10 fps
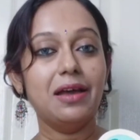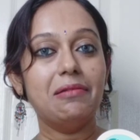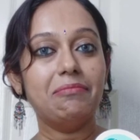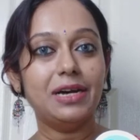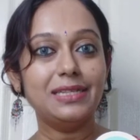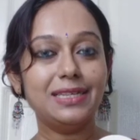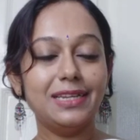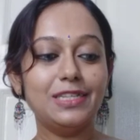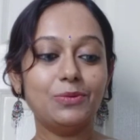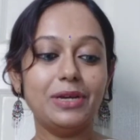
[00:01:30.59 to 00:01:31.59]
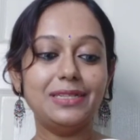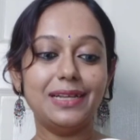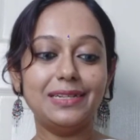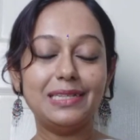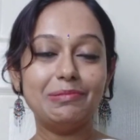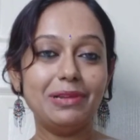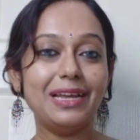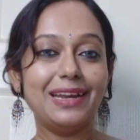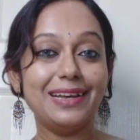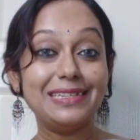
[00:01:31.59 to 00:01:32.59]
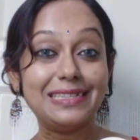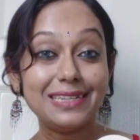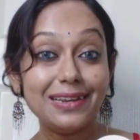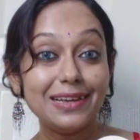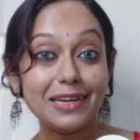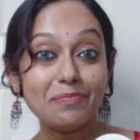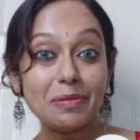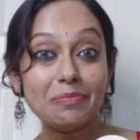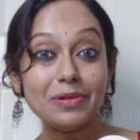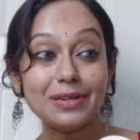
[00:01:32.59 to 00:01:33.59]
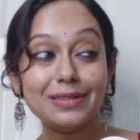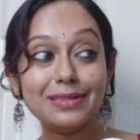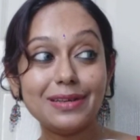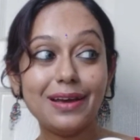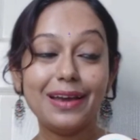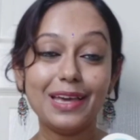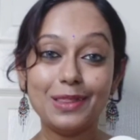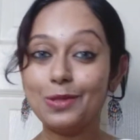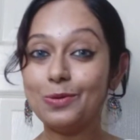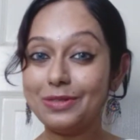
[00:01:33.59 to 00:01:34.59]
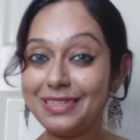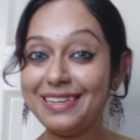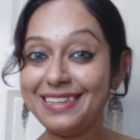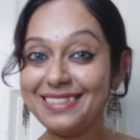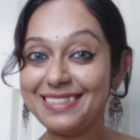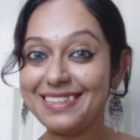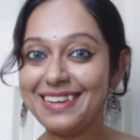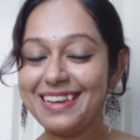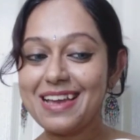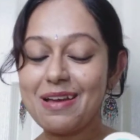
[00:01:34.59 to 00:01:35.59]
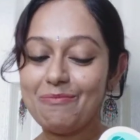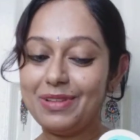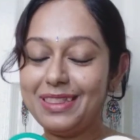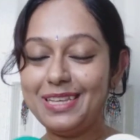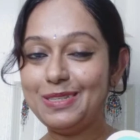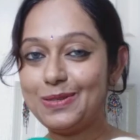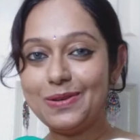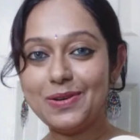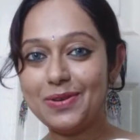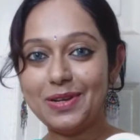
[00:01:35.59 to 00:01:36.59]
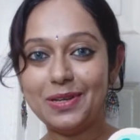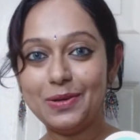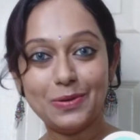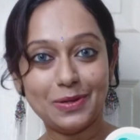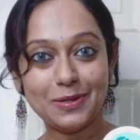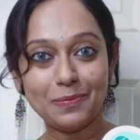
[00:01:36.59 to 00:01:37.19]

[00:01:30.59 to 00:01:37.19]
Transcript: My skin is quite sensible and I still get pimples in those days, but these two are really good.